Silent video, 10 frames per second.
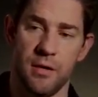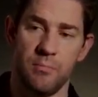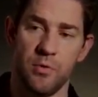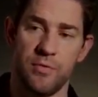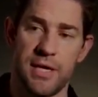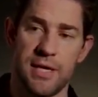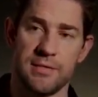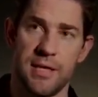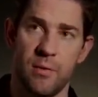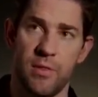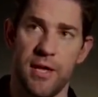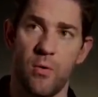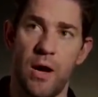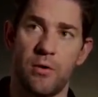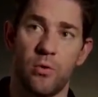movie is that when they
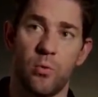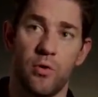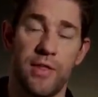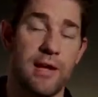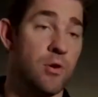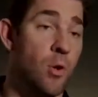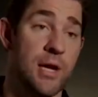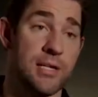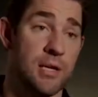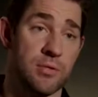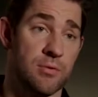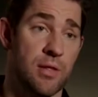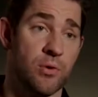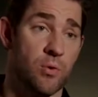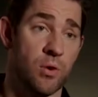go out into the world, they have no idea what's
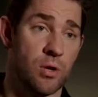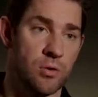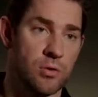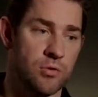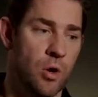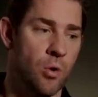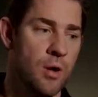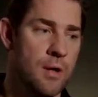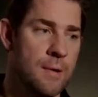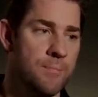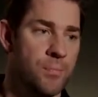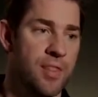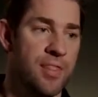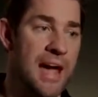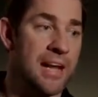around the corner. So
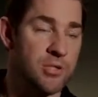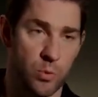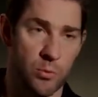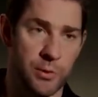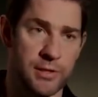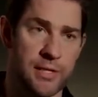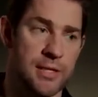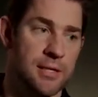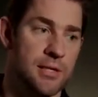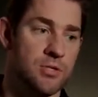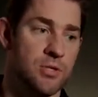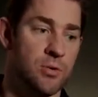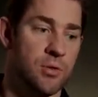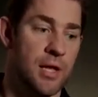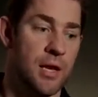that is what we leaned
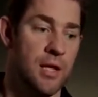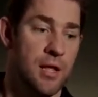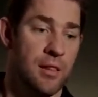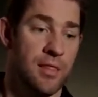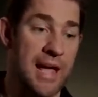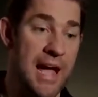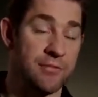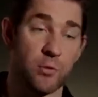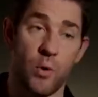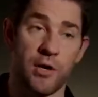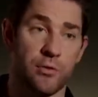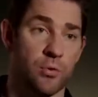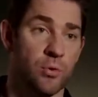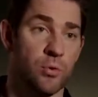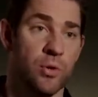into, that they have to walk
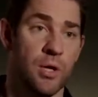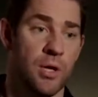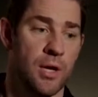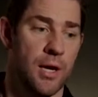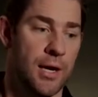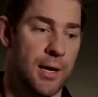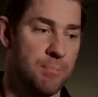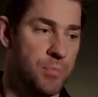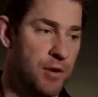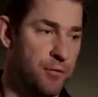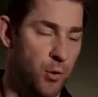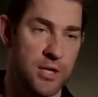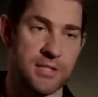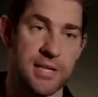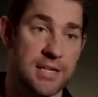through a
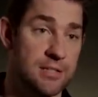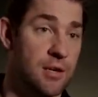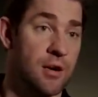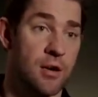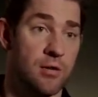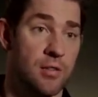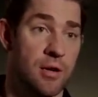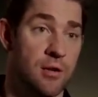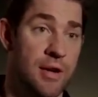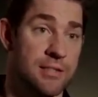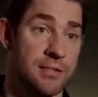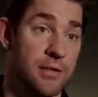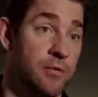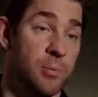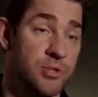forest to get to their next
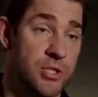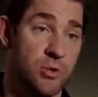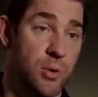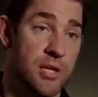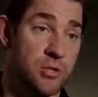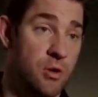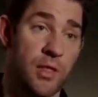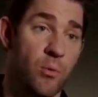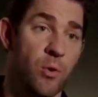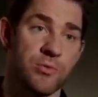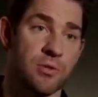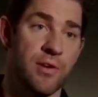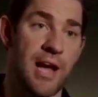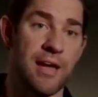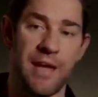livable situation or they won't
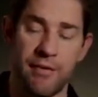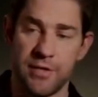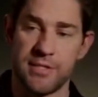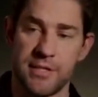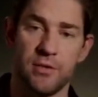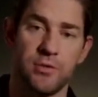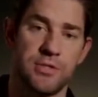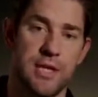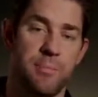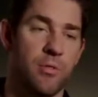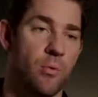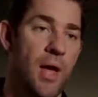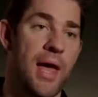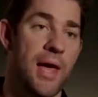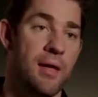survive. Every single step of the
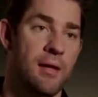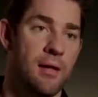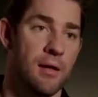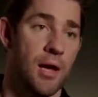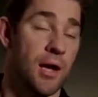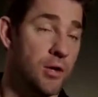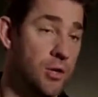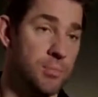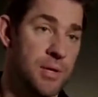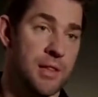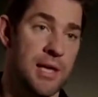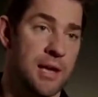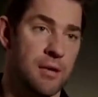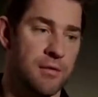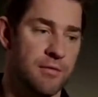way could be the
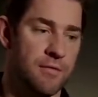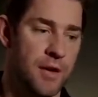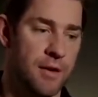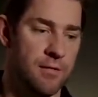end of